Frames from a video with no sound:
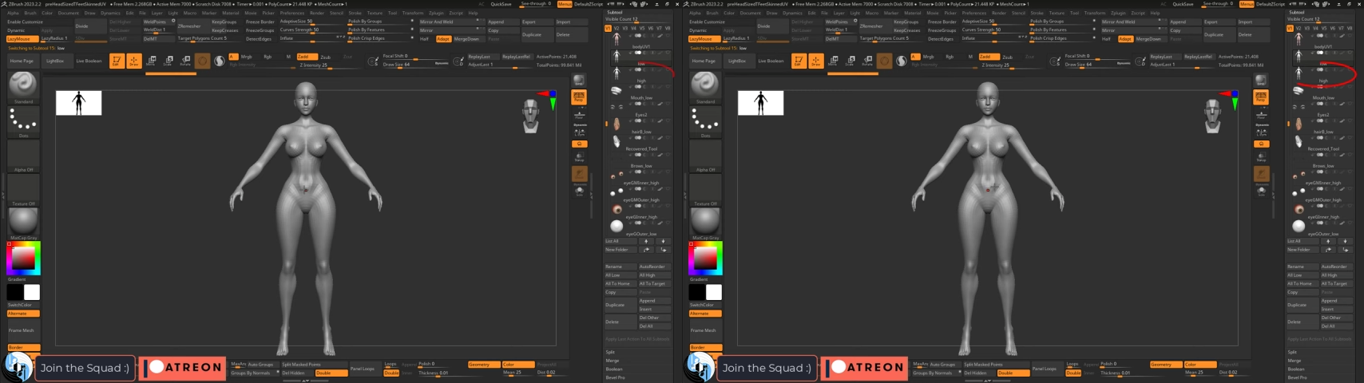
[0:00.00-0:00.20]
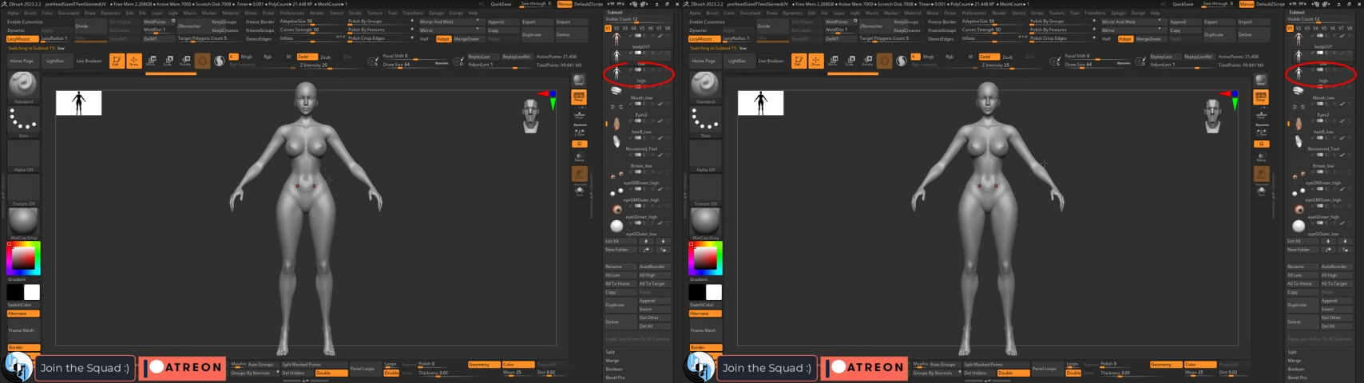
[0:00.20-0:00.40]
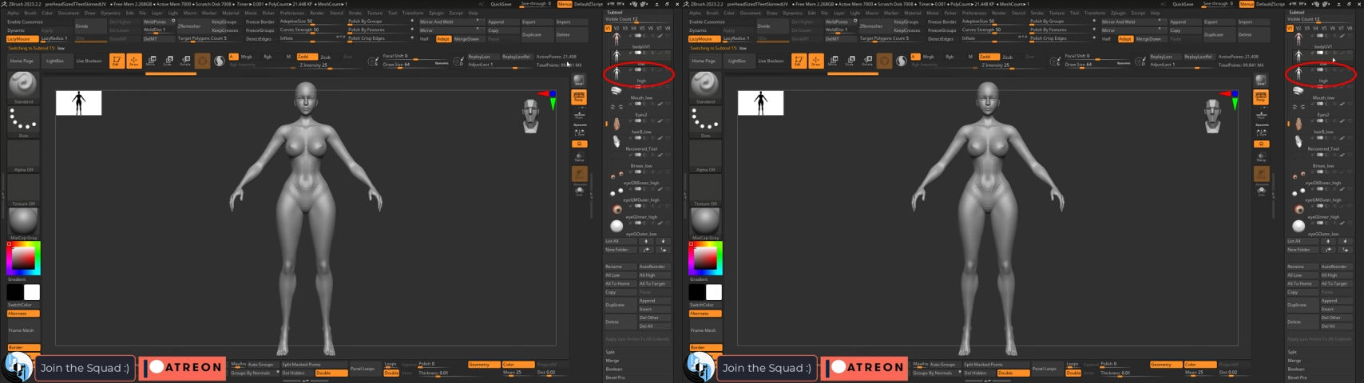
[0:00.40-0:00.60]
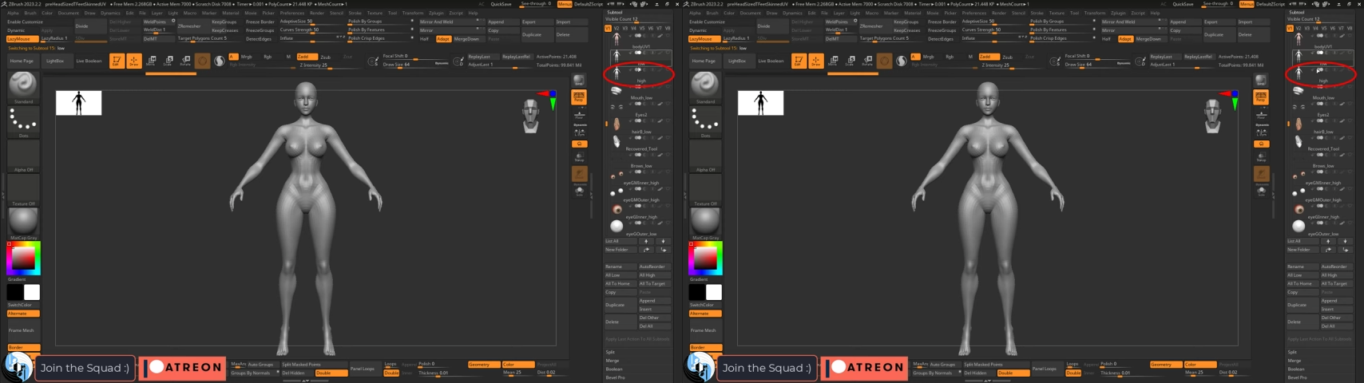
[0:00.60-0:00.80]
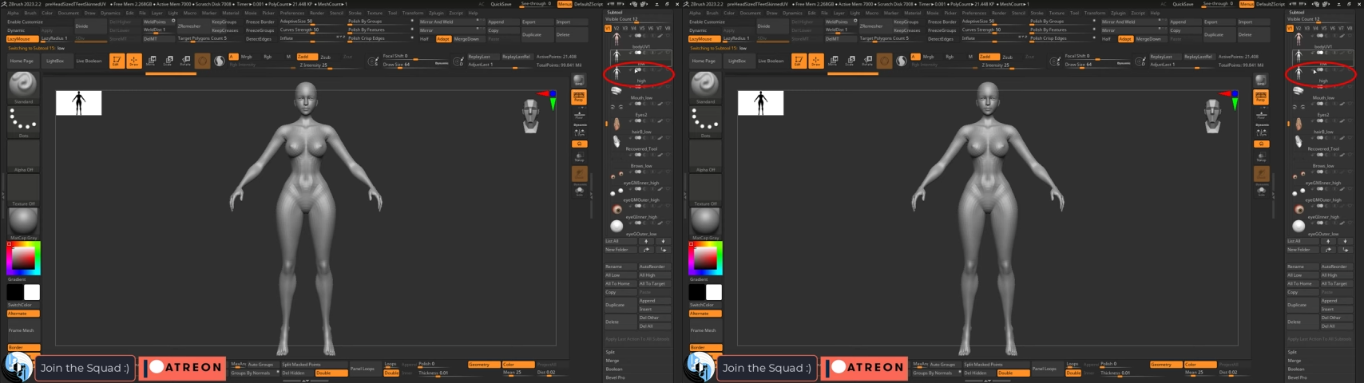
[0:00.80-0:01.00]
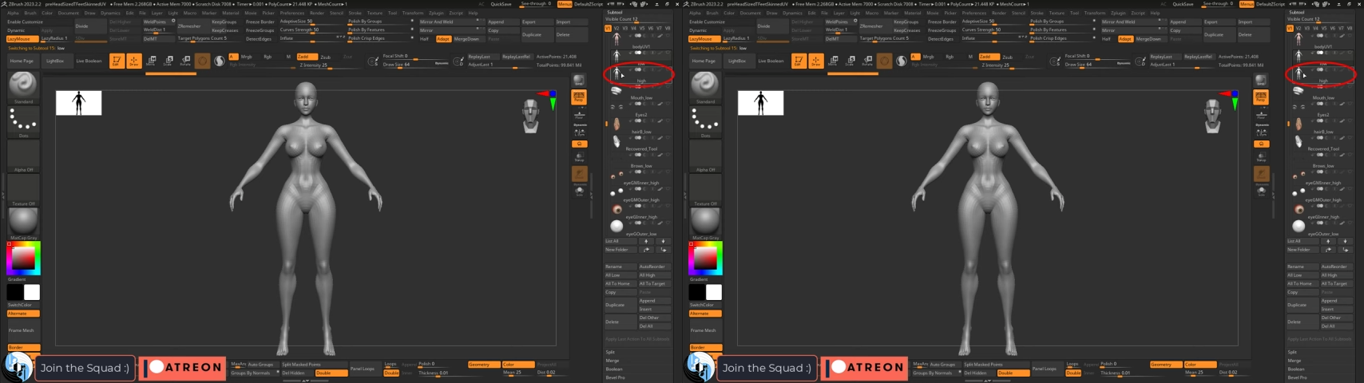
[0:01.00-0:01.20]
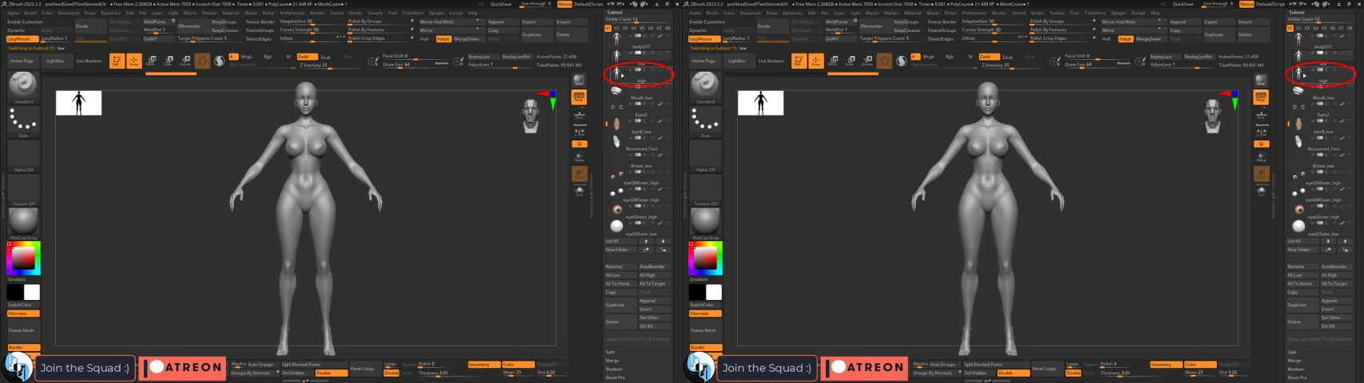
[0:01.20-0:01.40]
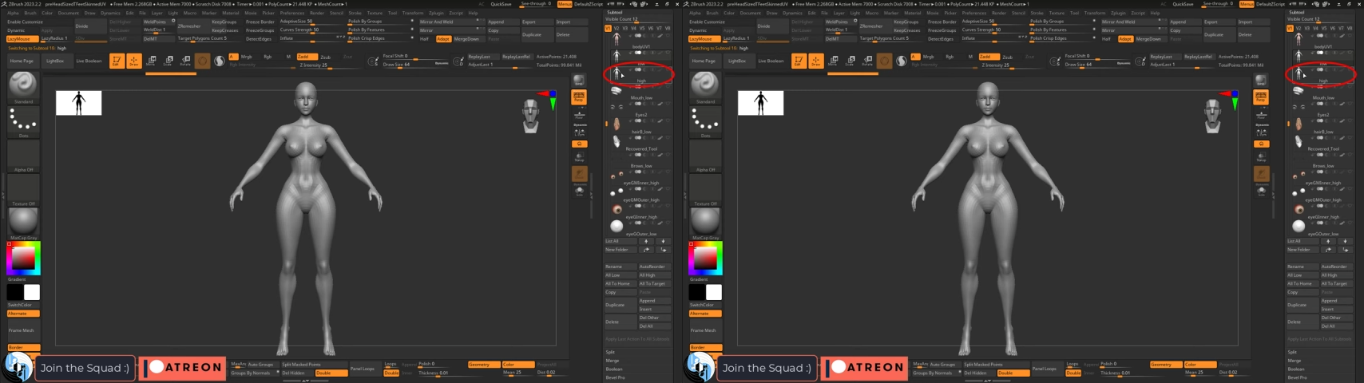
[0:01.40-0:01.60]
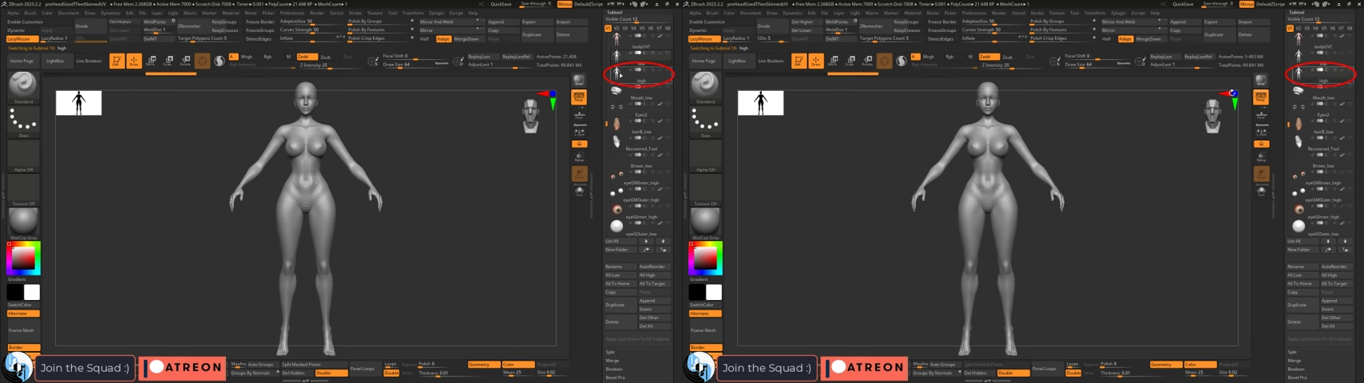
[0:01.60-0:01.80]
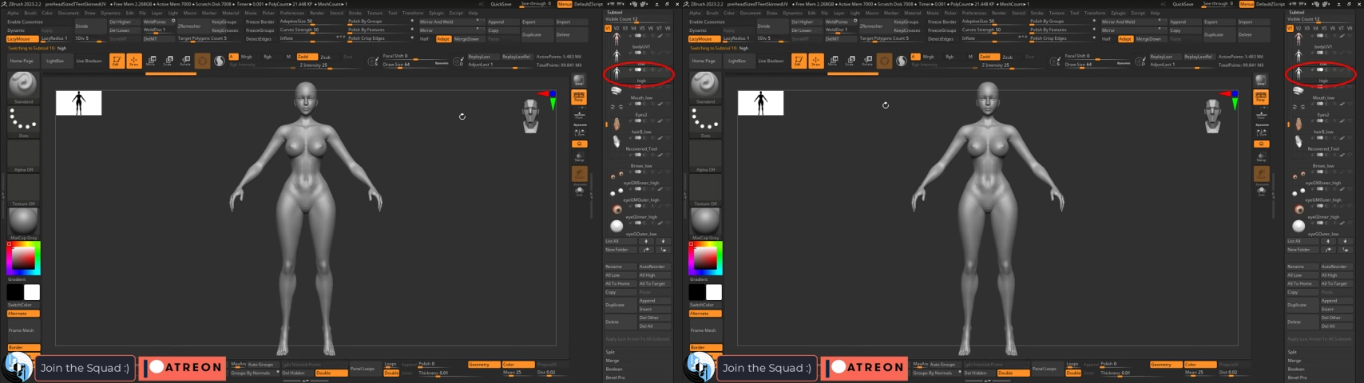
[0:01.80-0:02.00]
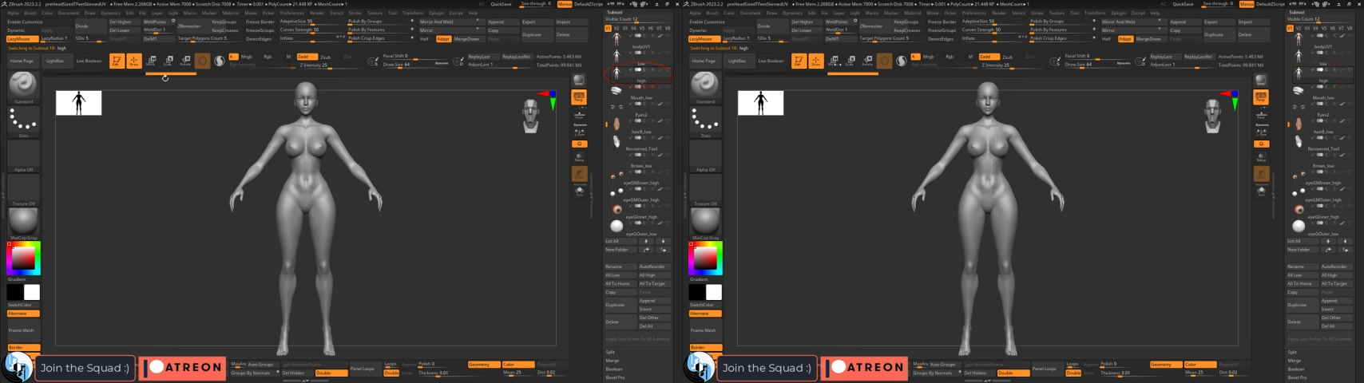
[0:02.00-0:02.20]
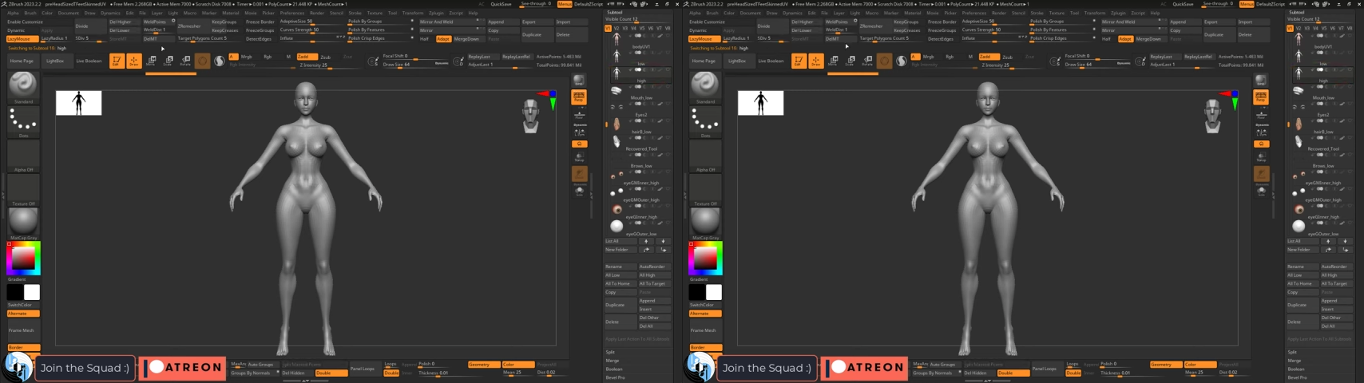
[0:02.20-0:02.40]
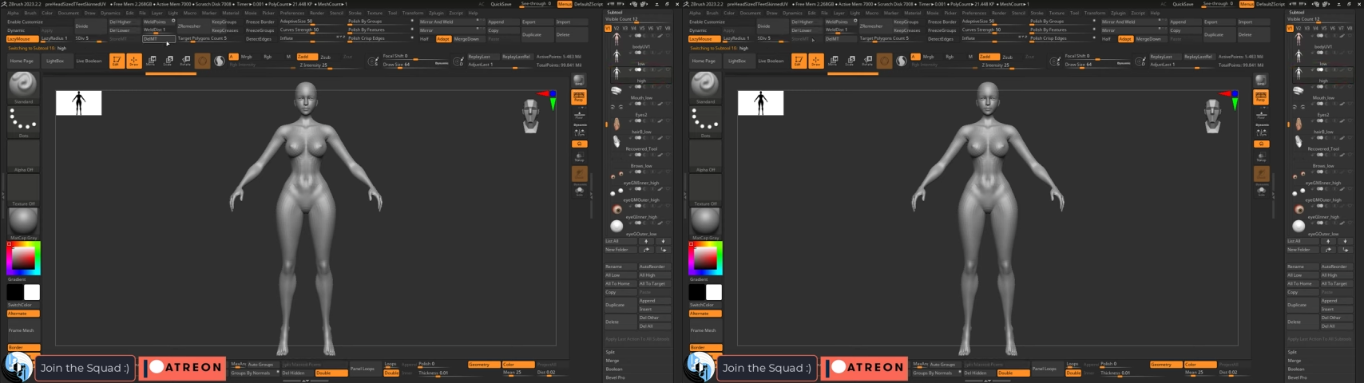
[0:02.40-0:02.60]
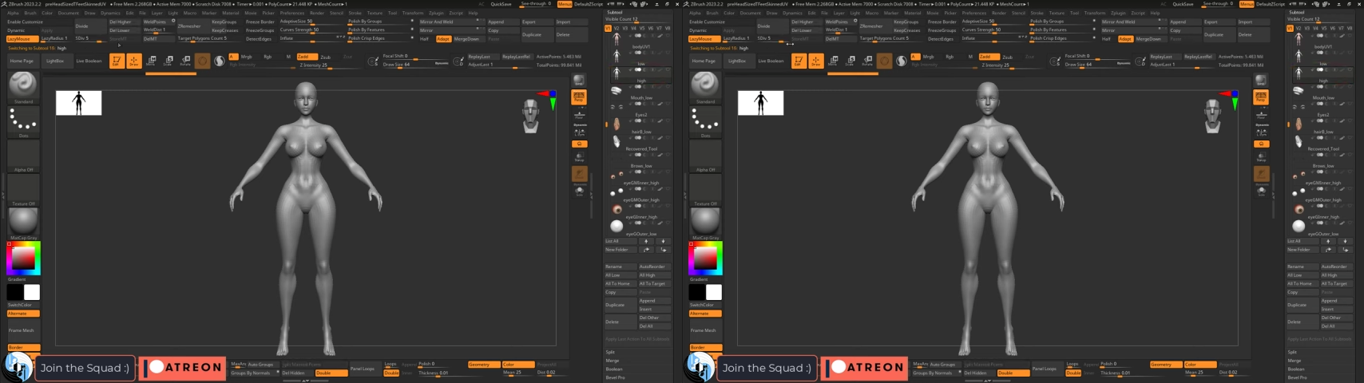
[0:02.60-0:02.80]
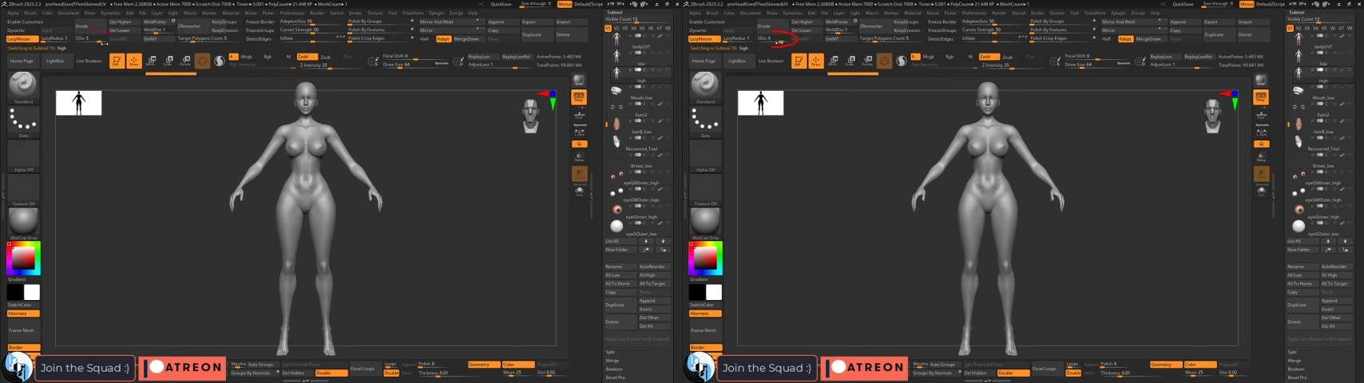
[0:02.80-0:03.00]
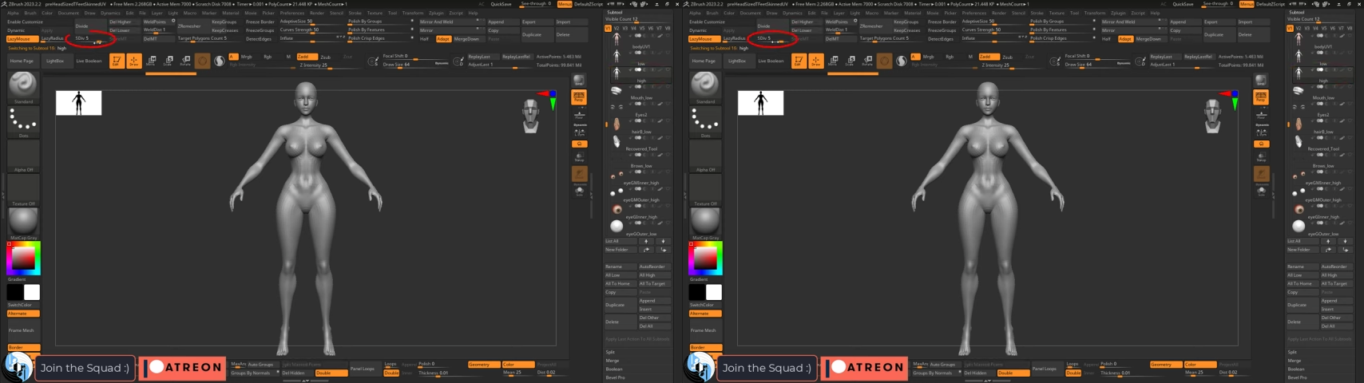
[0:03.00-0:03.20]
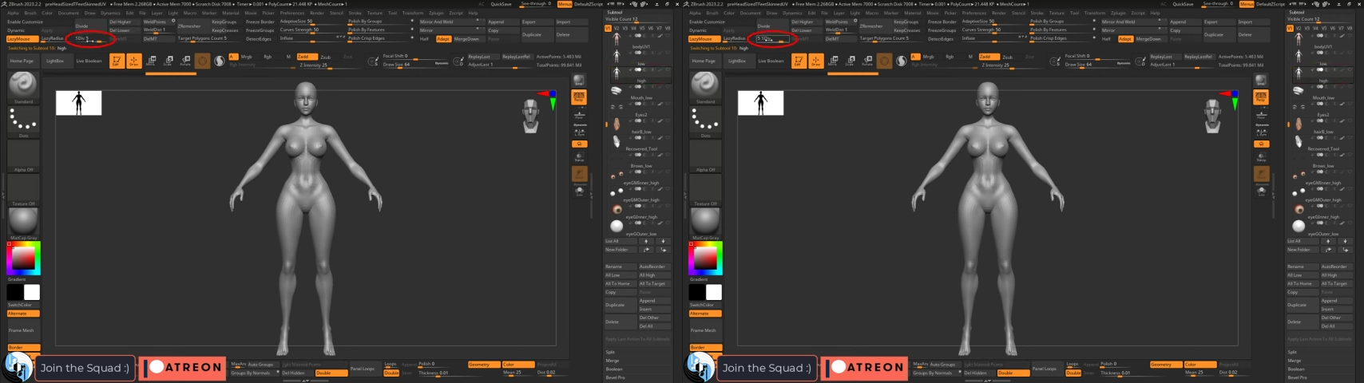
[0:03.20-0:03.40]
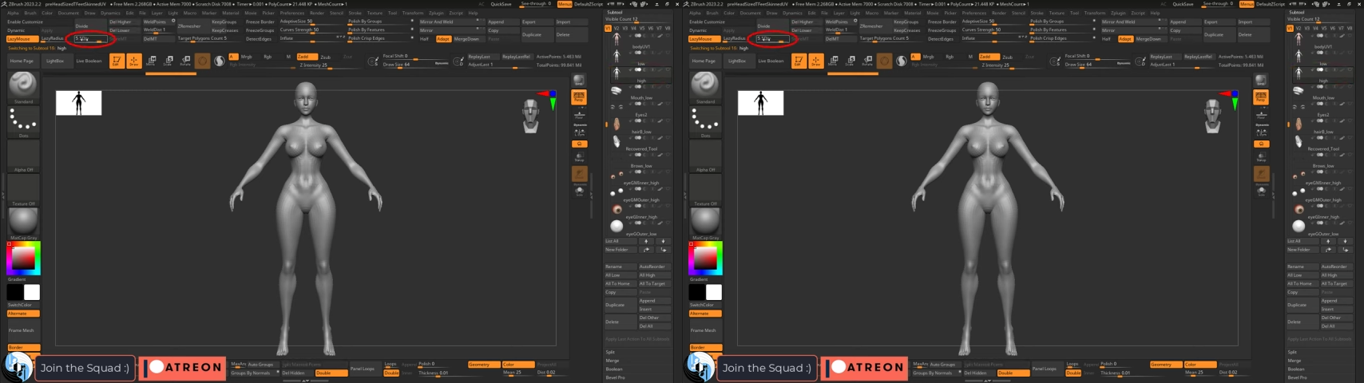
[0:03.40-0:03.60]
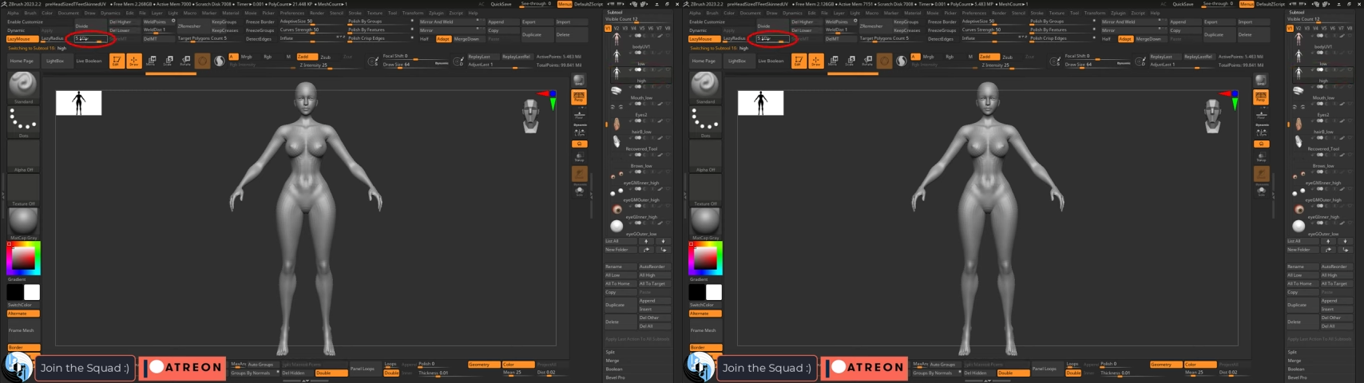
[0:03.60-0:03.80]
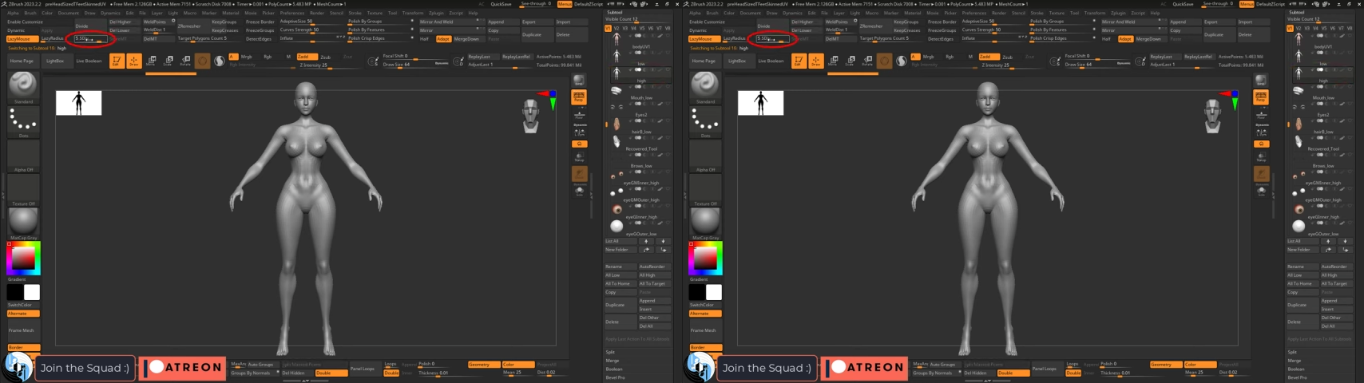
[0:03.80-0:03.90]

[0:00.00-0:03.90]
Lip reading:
Nobody's mouth can be seen.